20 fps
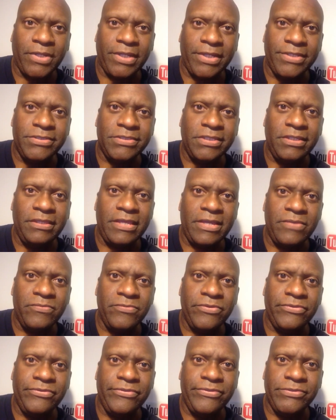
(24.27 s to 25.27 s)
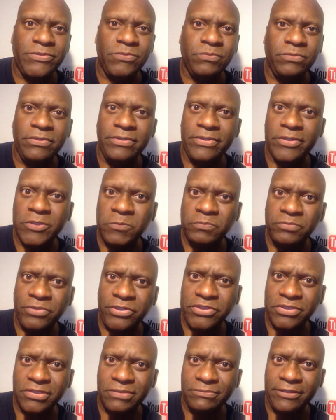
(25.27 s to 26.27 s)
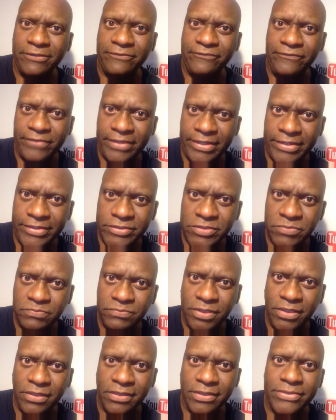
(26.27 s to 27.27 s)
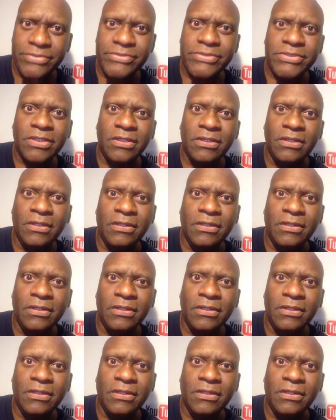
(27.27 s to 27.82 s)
I say that with this weird expression on my face because